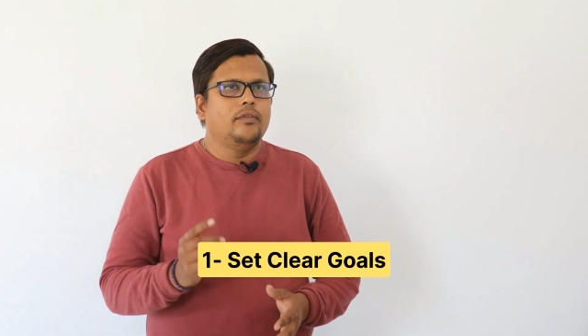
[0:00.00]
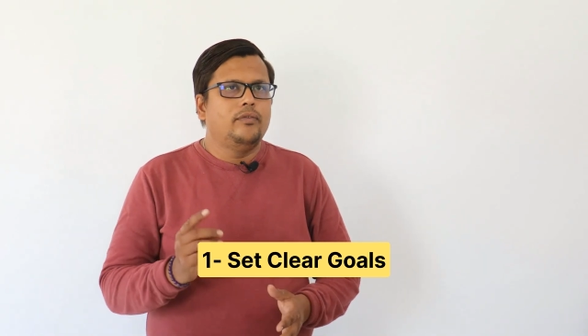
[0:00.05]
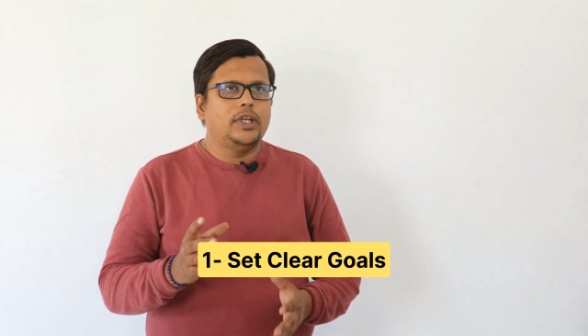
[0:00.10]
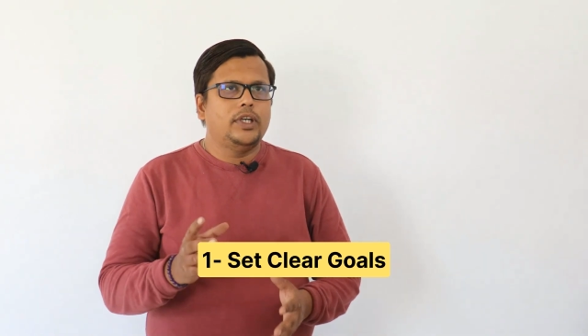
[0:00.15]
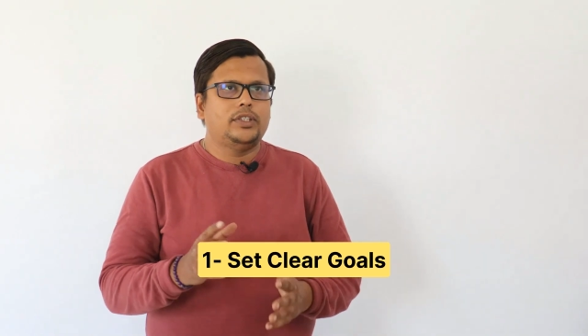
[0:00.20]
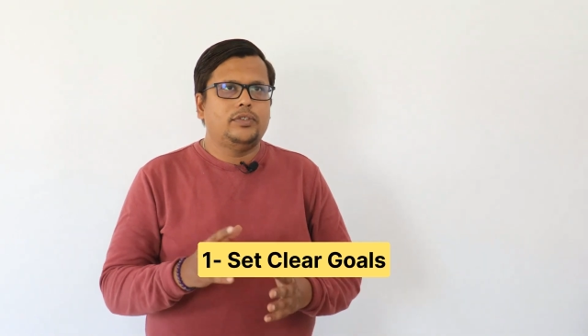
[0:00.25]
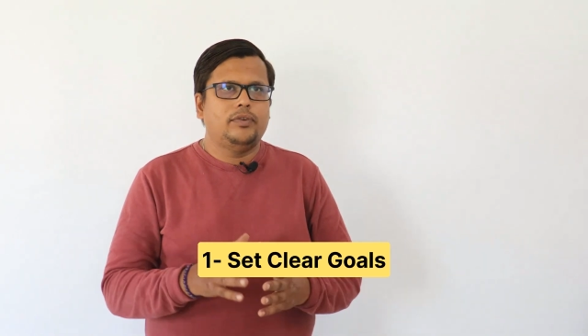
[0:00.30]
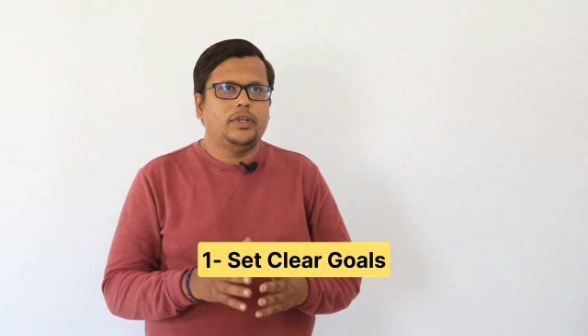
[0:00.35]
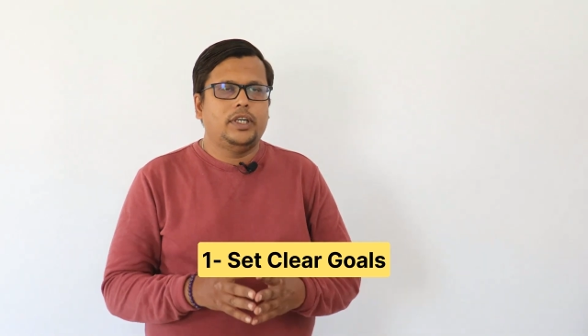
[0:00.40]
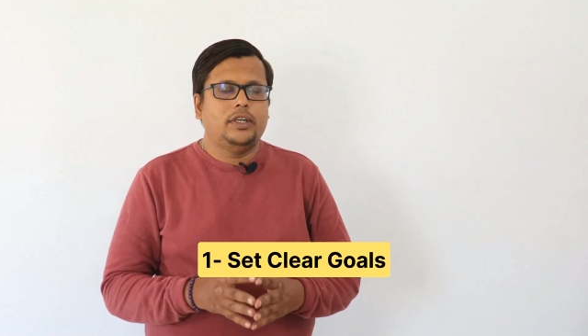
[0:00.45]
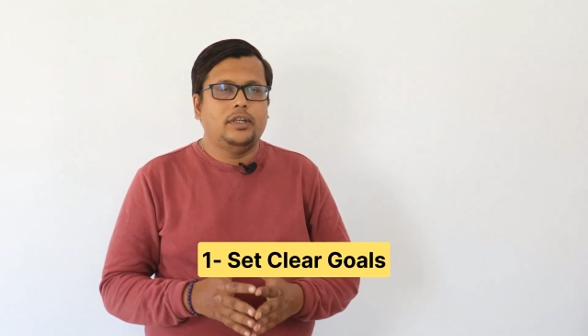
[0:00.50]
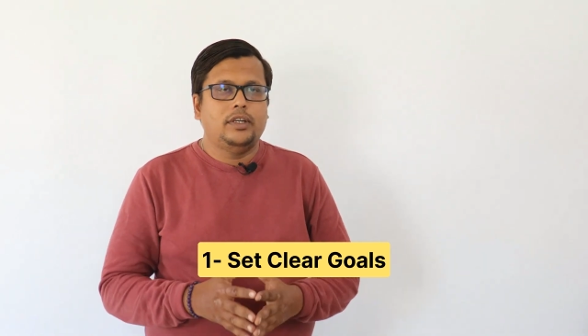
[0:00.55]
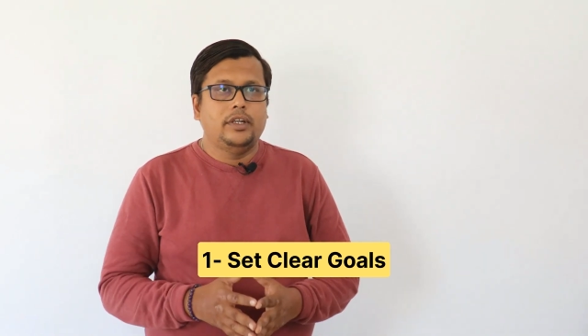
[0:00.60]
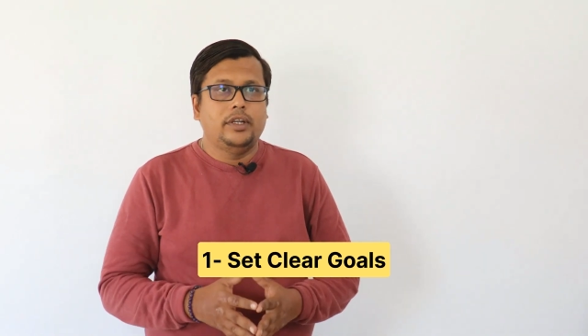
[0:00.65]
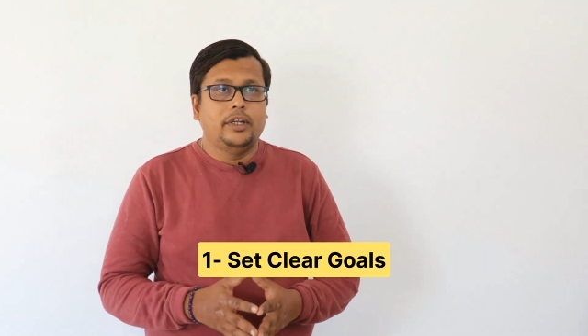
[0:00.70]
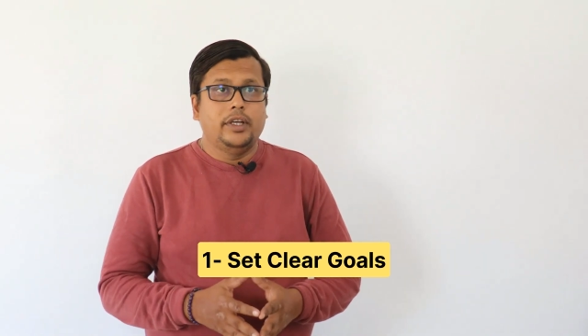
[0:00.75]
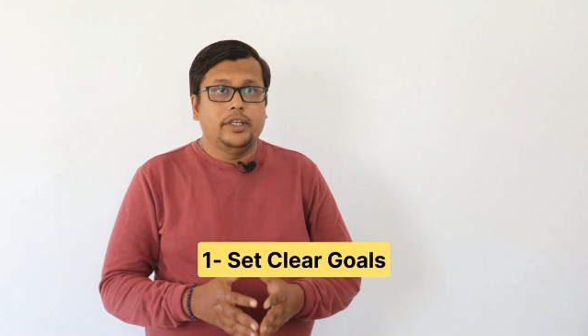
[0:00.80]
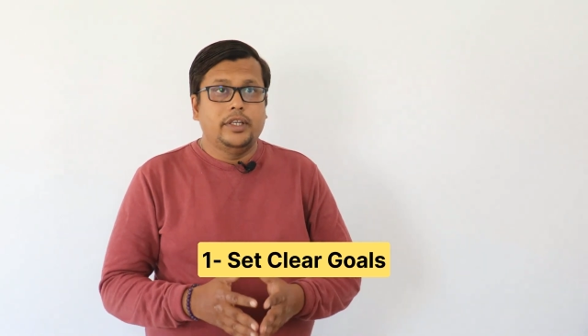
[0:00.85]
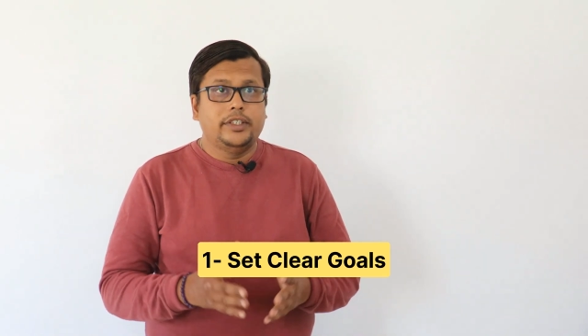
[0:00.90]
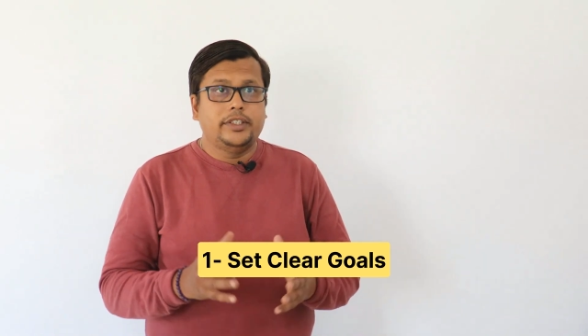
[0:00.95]
First one,
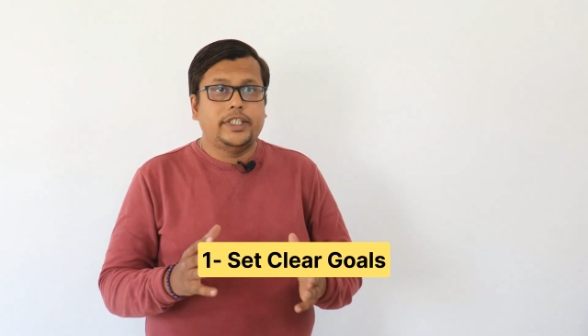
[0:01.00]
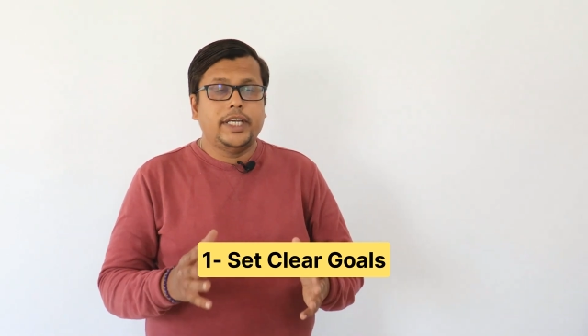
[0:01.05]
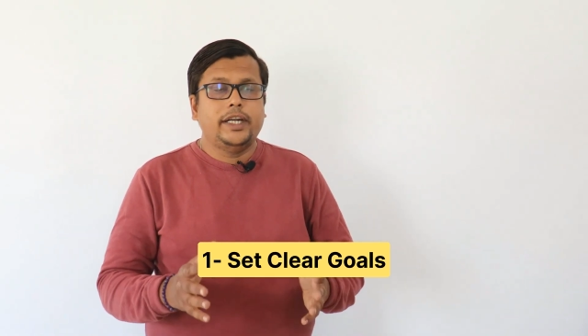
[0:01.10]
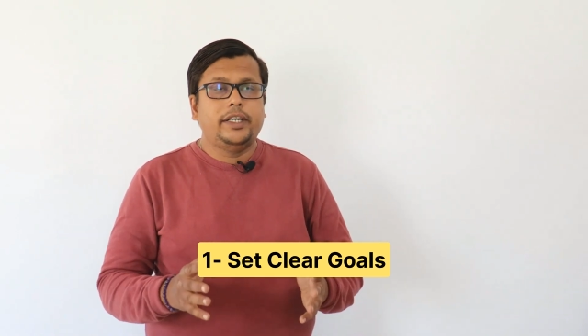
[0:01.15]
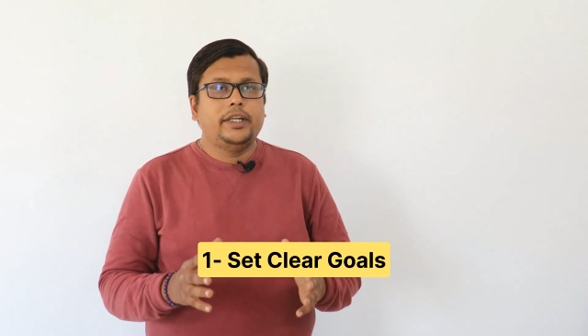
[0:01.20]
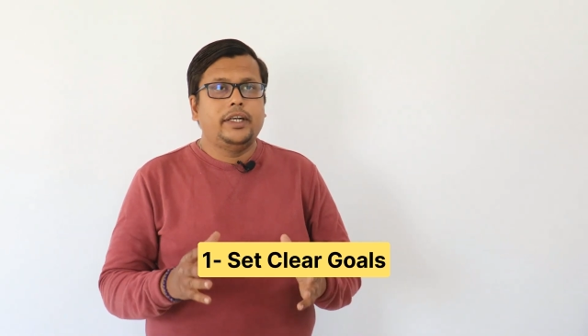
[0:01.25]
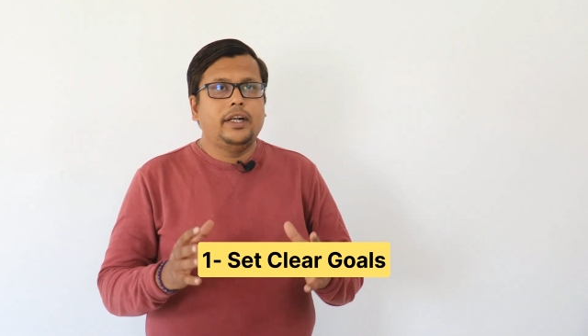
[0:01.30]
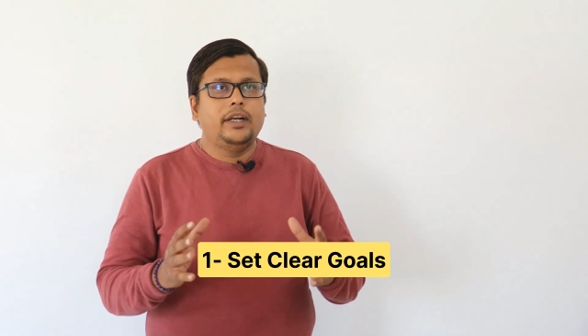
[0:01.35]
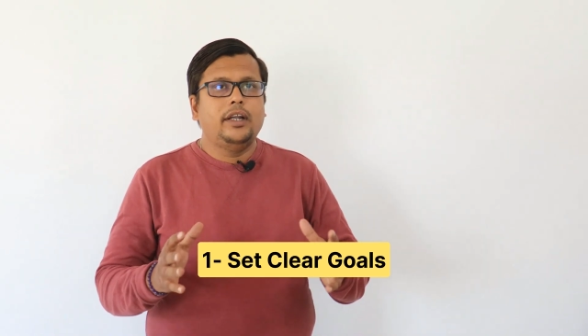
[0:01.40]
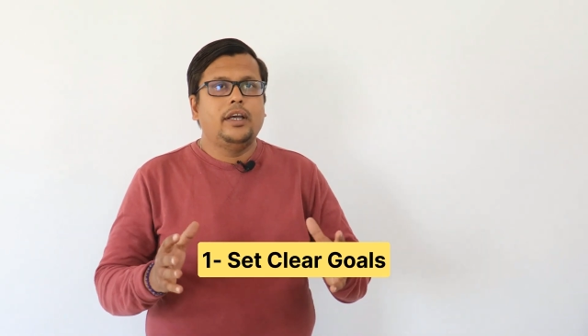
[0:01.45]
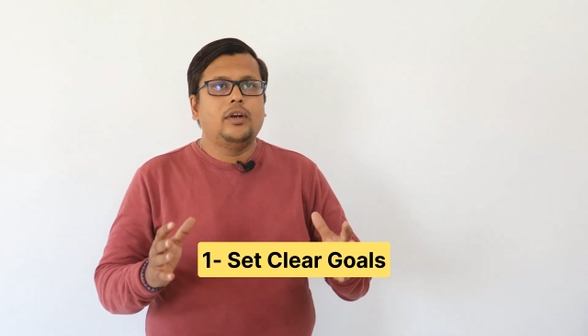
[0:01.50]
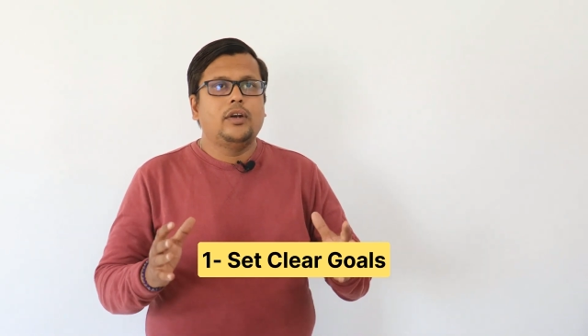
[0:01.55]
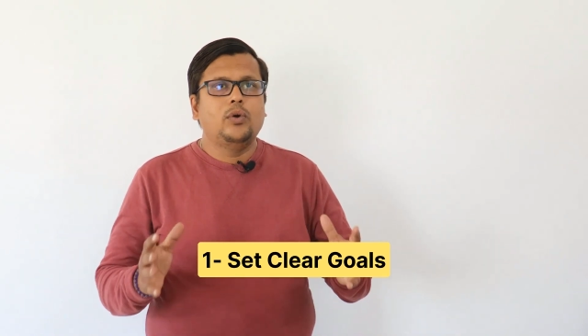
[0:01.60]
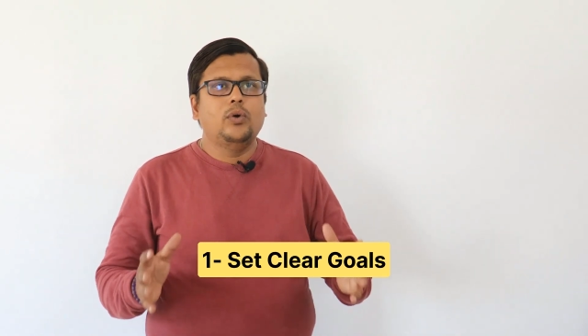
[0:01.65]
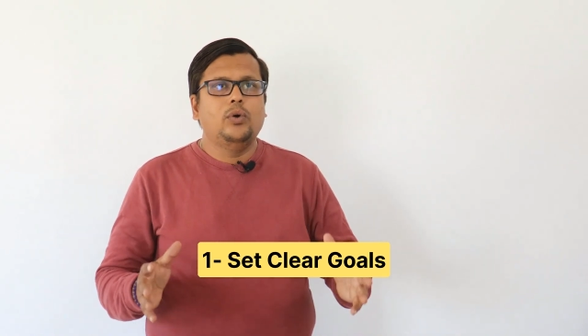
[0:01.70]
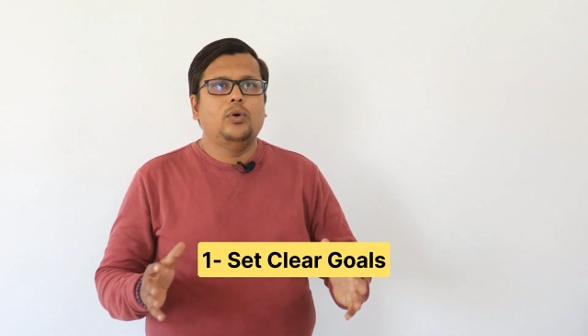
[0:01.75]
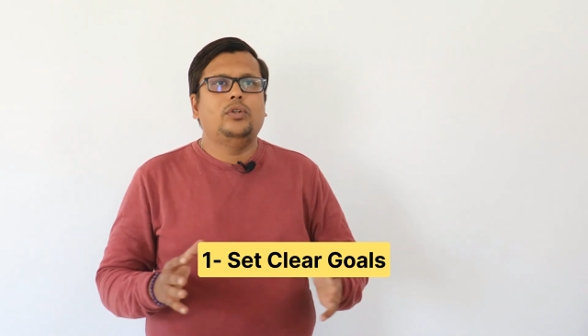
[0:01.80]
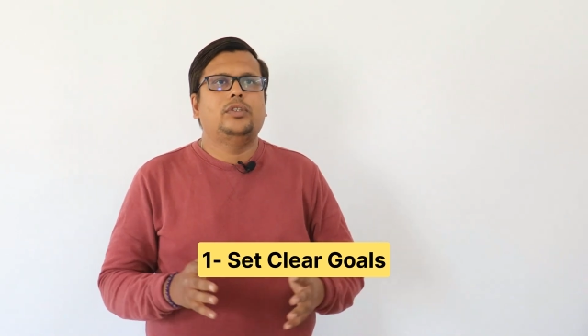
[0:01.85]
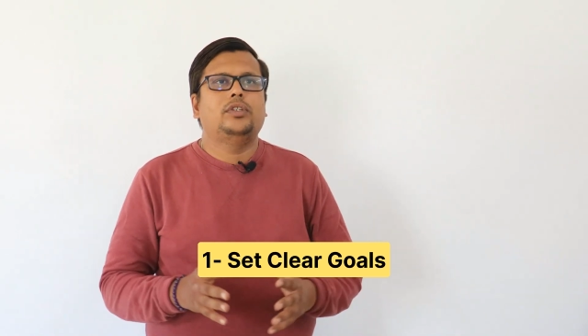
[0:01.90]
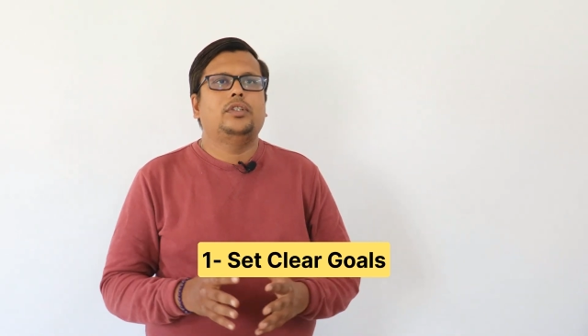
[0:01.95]
set clear
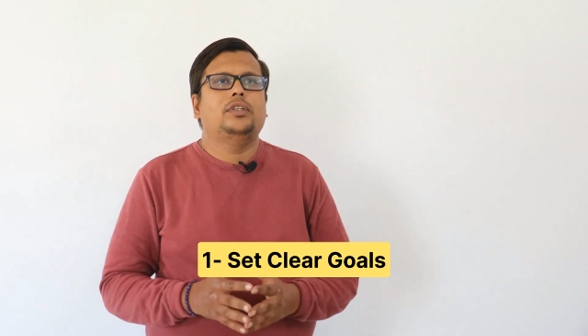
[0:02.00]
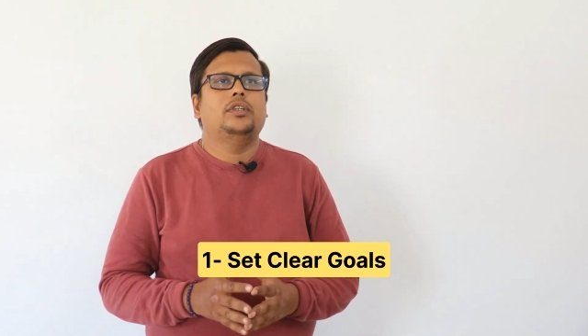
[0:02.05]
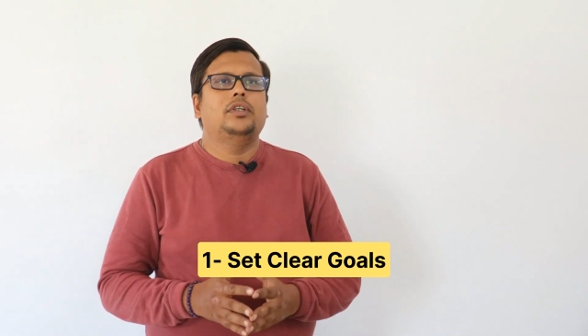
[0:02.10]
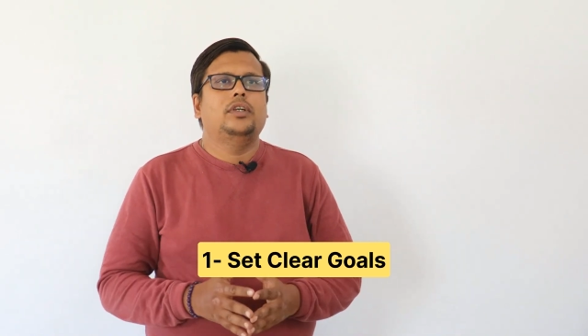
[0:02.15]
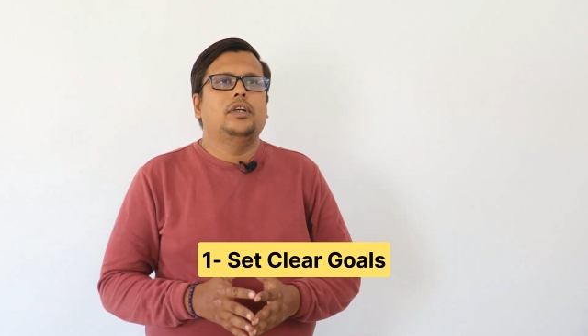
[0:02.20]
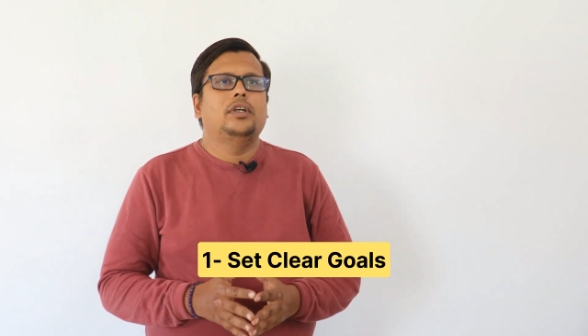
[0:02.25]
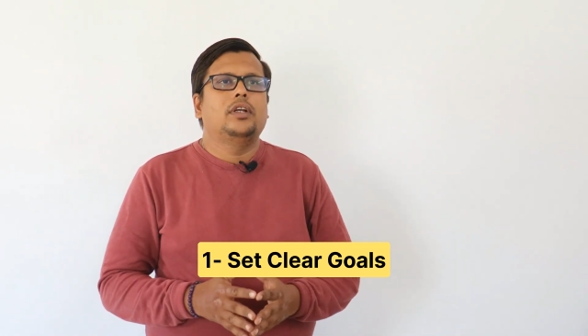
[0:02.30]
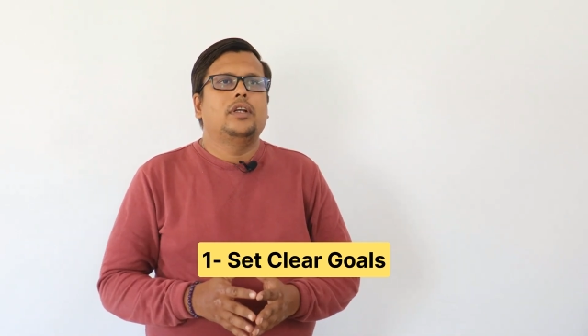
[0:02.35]
goals.